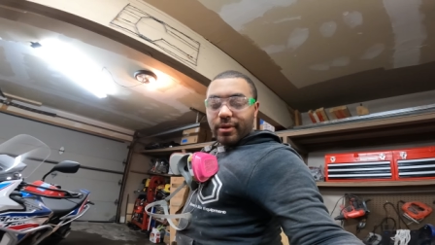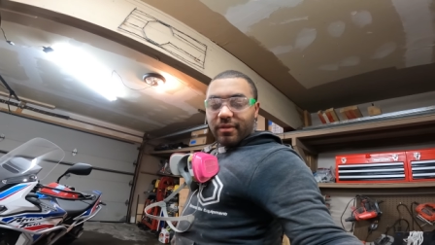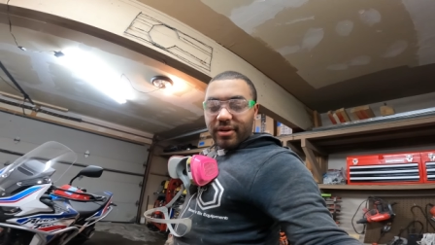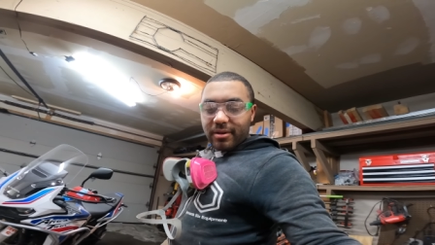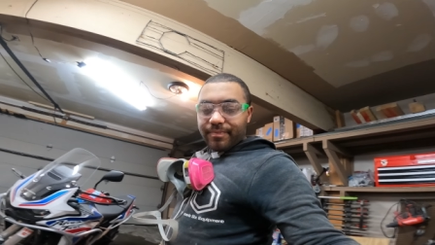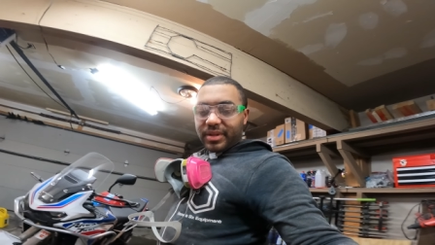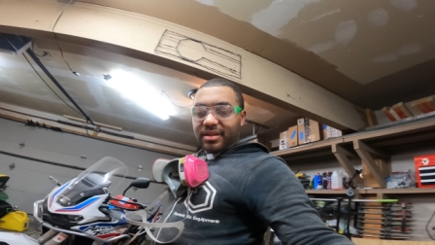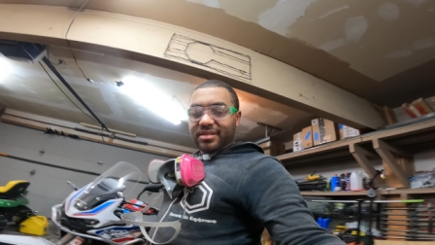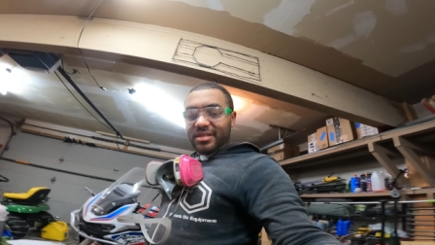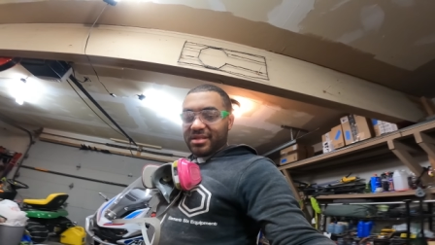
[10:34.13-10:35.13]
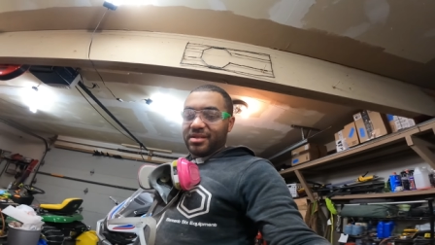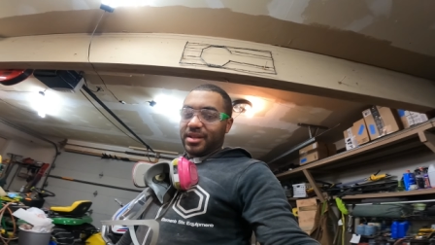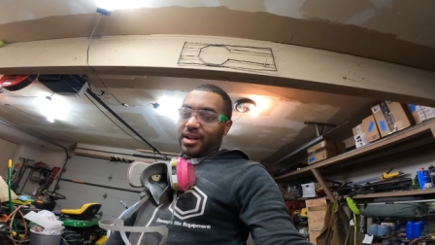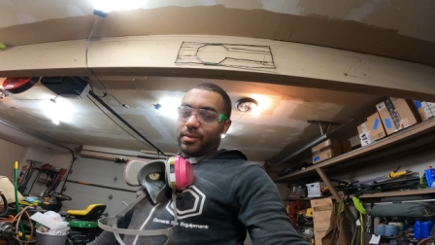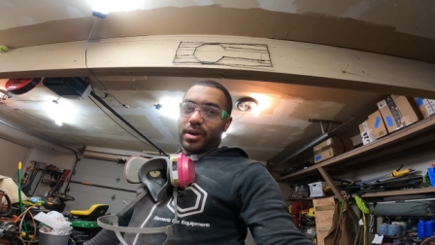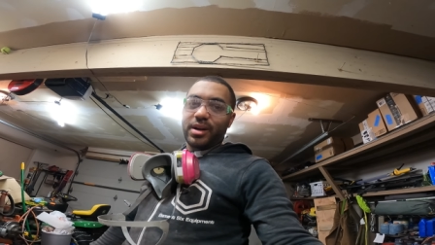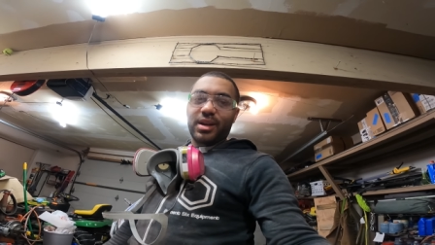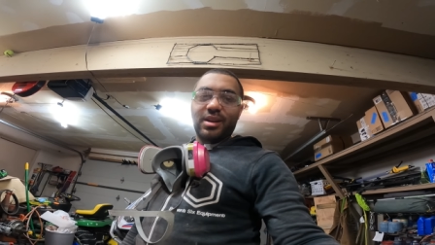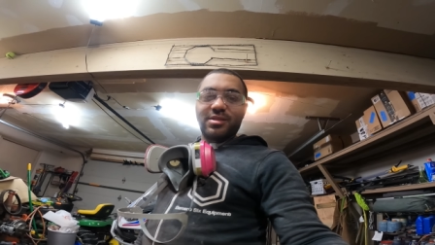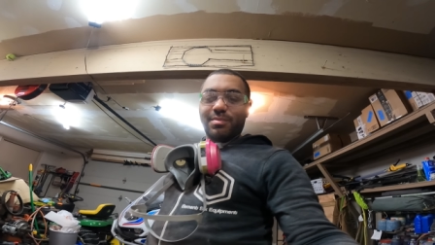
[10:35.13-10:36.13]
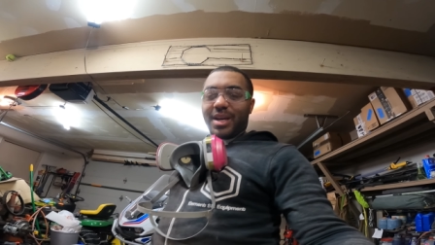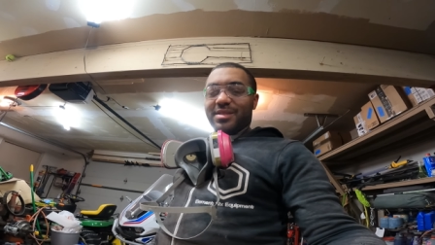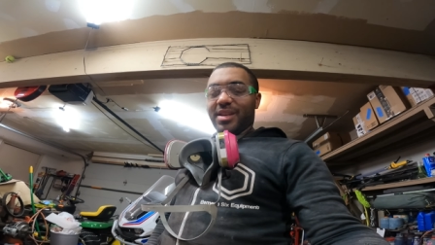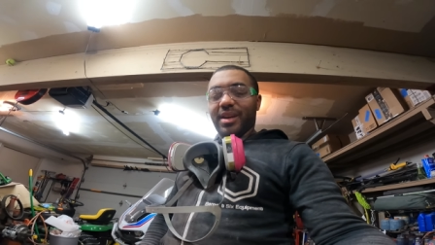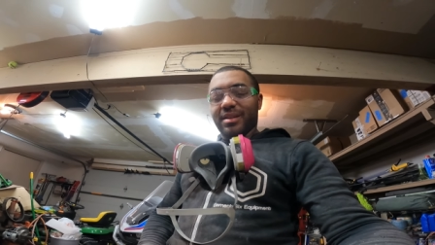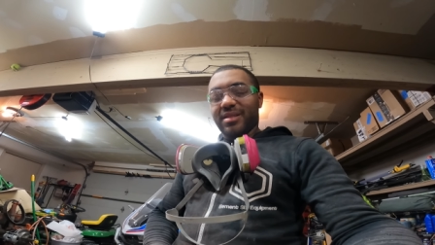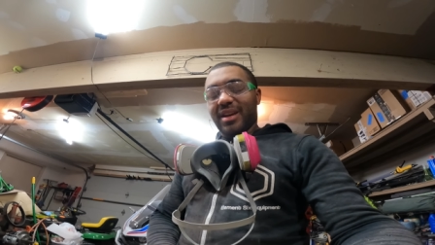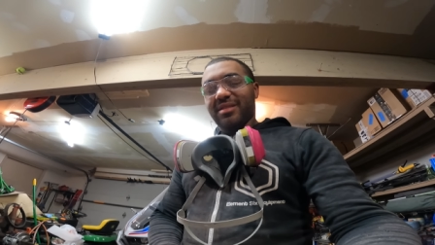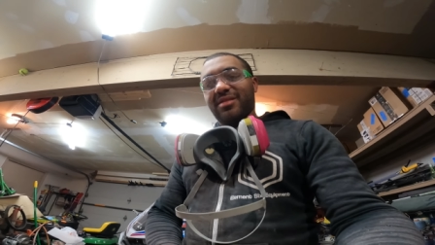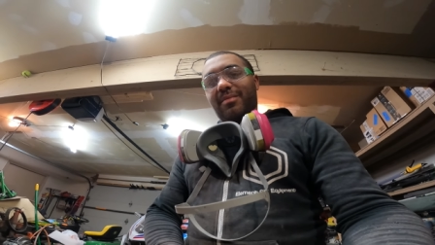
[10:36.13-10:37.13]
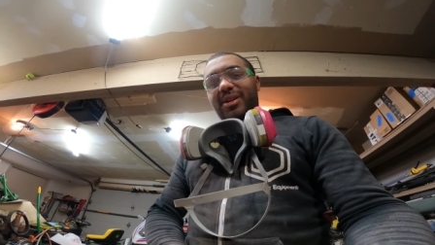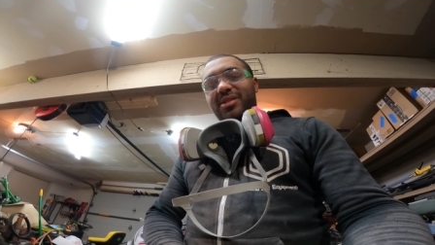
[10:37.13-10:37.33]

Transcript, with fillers: remover because this is a lot of work and it's messy and it takes so